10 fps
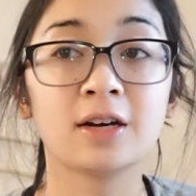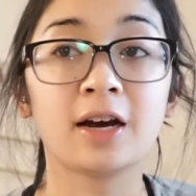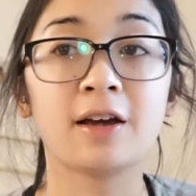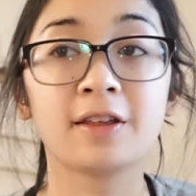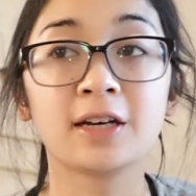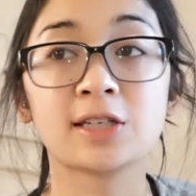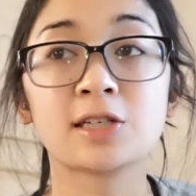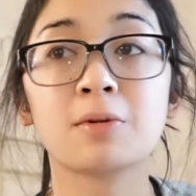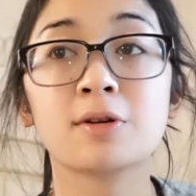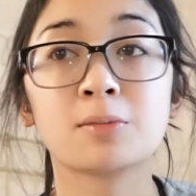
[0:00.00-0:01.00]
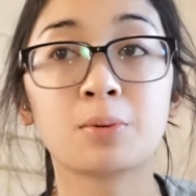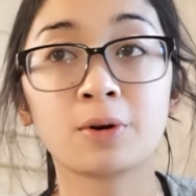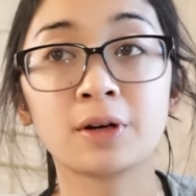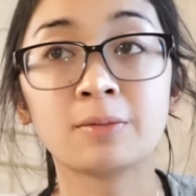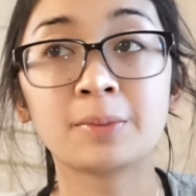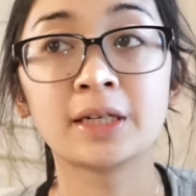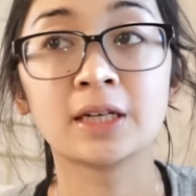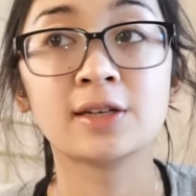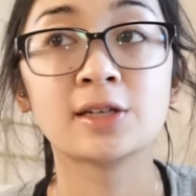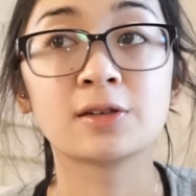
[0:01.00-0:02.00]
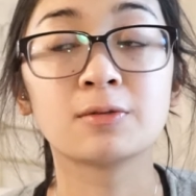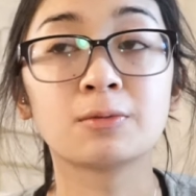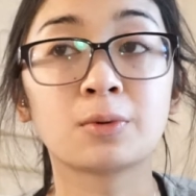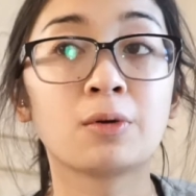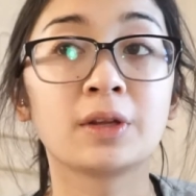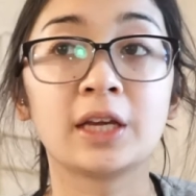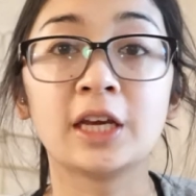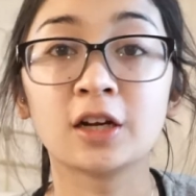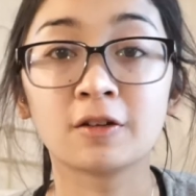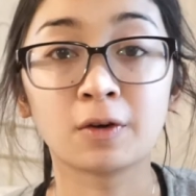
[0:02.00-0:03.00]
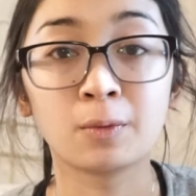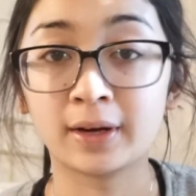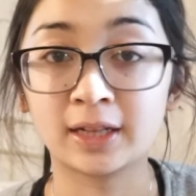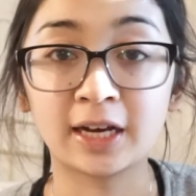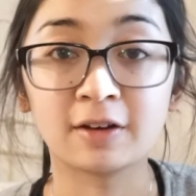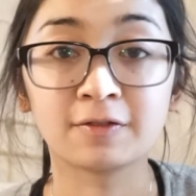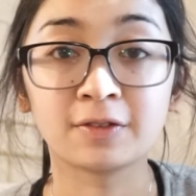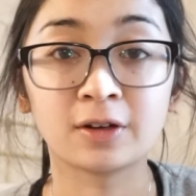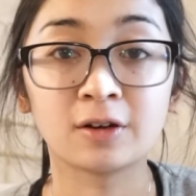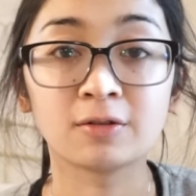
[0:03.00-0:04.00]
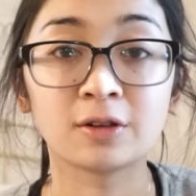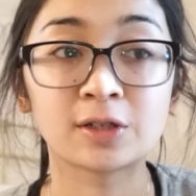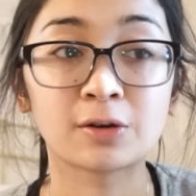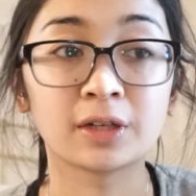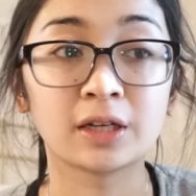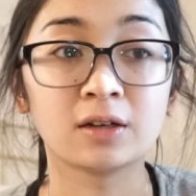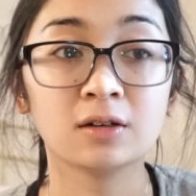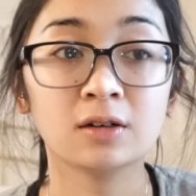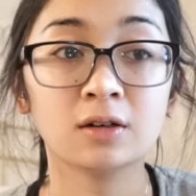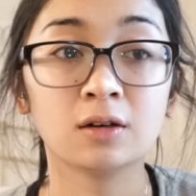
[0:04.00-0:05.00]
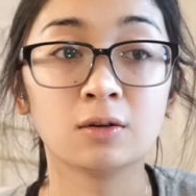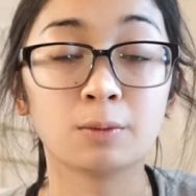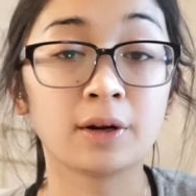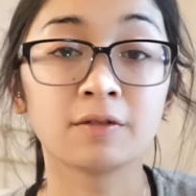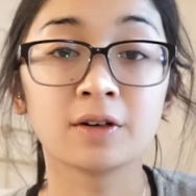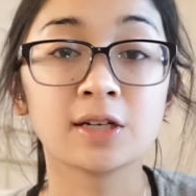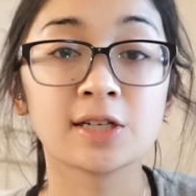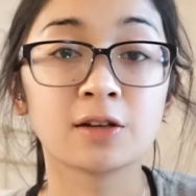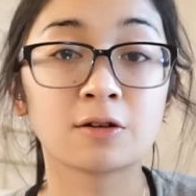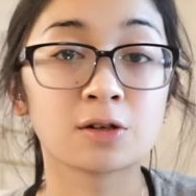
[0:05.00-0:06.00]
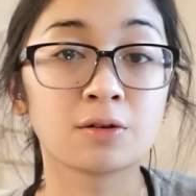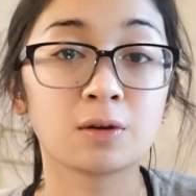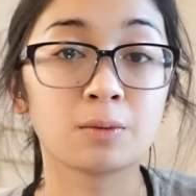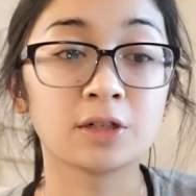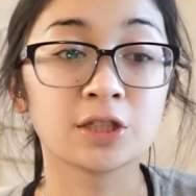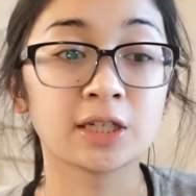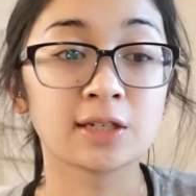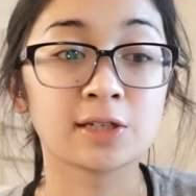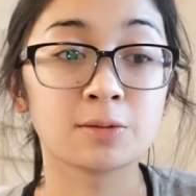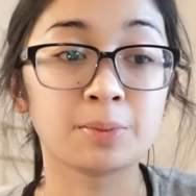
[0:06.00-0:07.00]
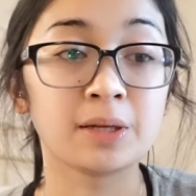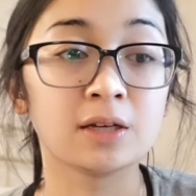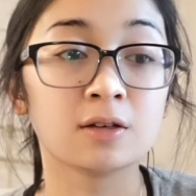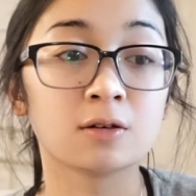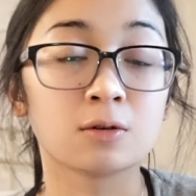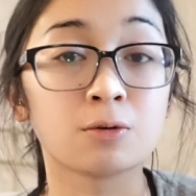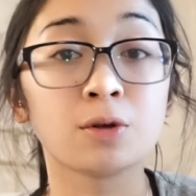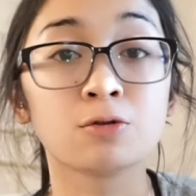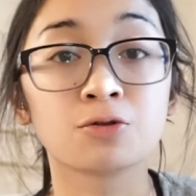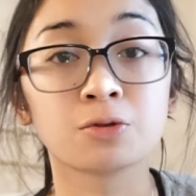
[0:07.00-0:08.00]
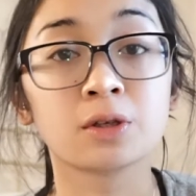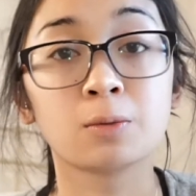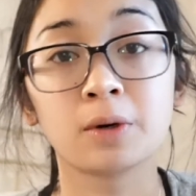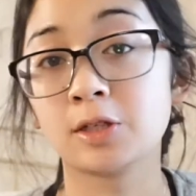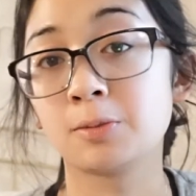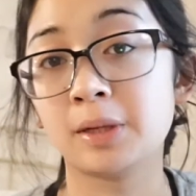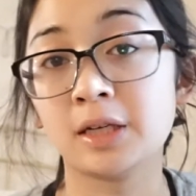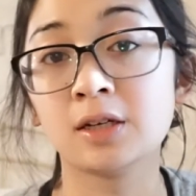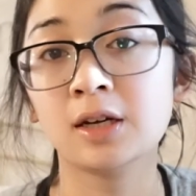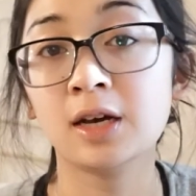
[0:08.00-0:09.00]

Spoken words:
I think it's the most important, because we're only here for one life, you know? There's only one of us, and there's only one chance to be who you truly want to be,